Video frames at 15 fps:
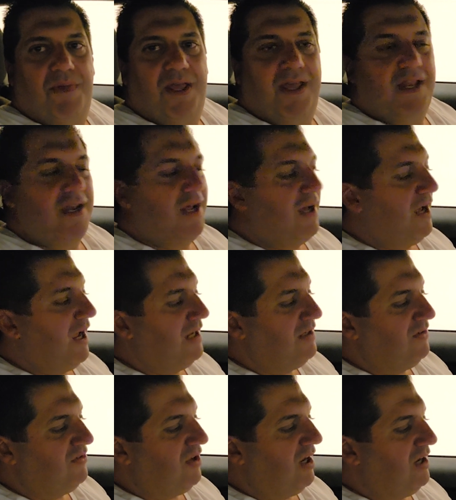and I
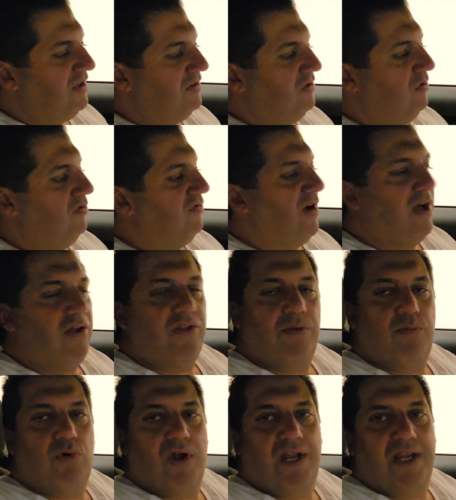decided to follow the
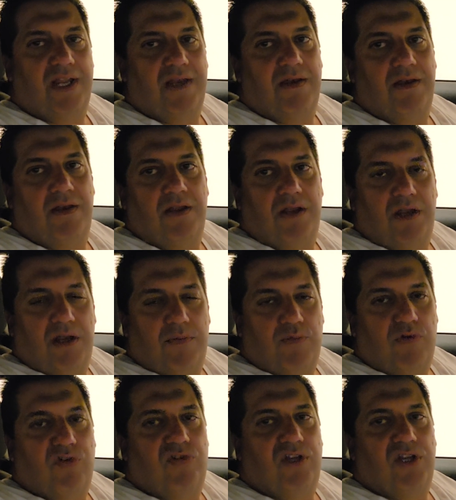break-in
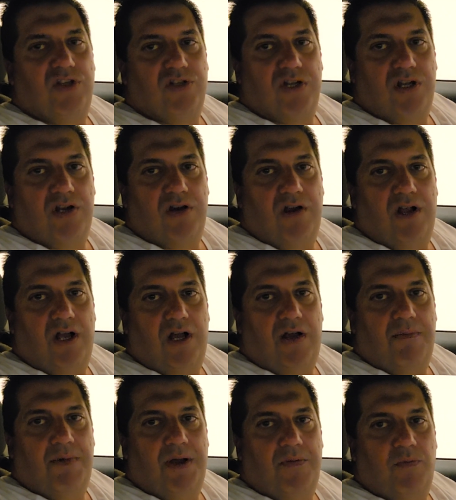procedure.
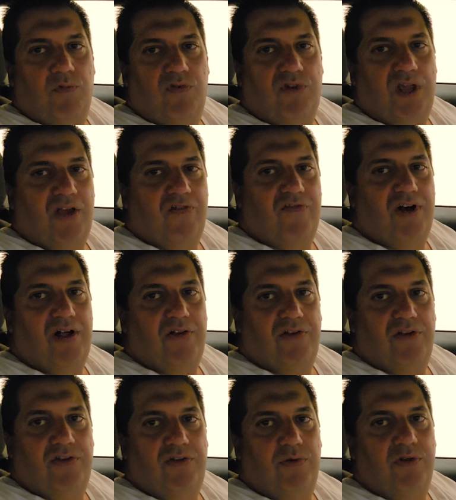I wouldn't say I
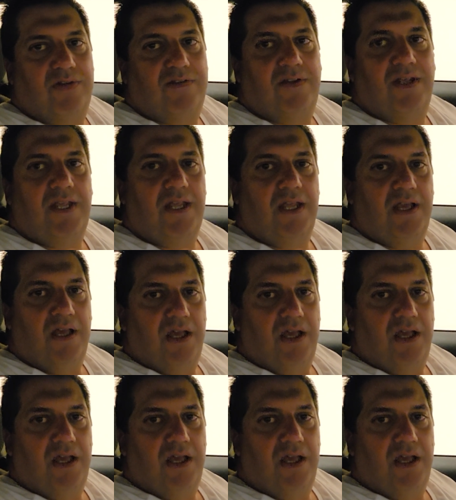followed it to a T,